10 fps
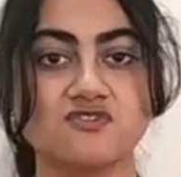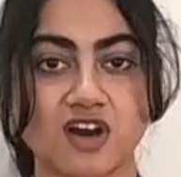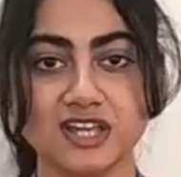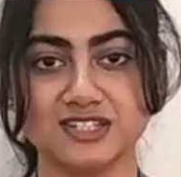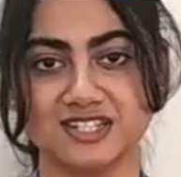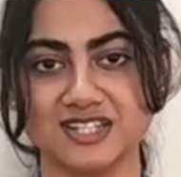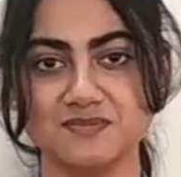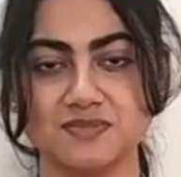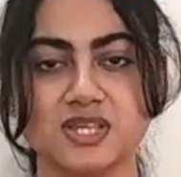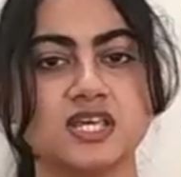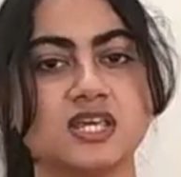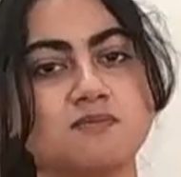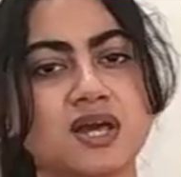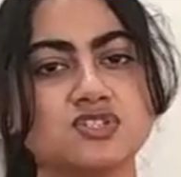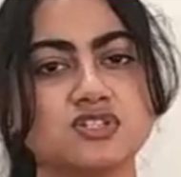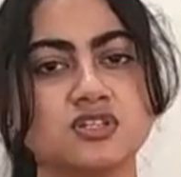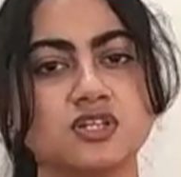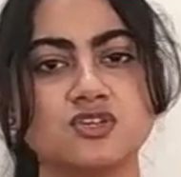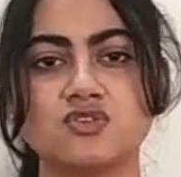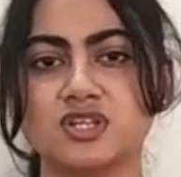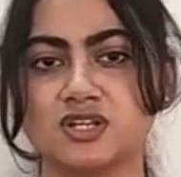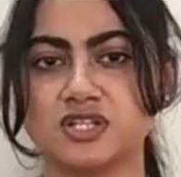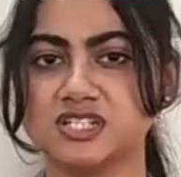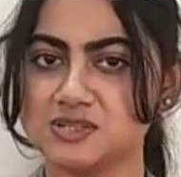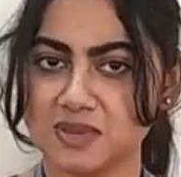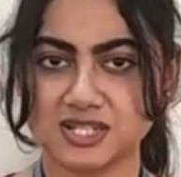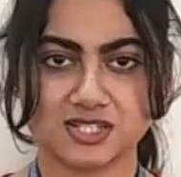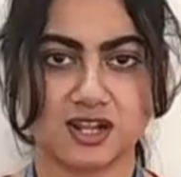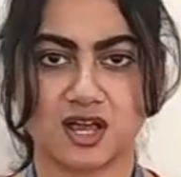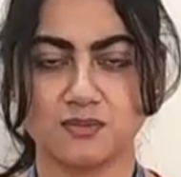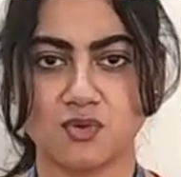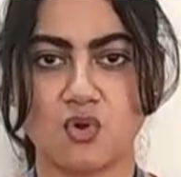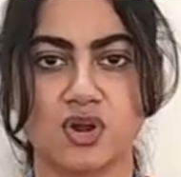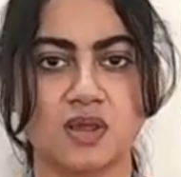Finally, imagine you're in a debate club or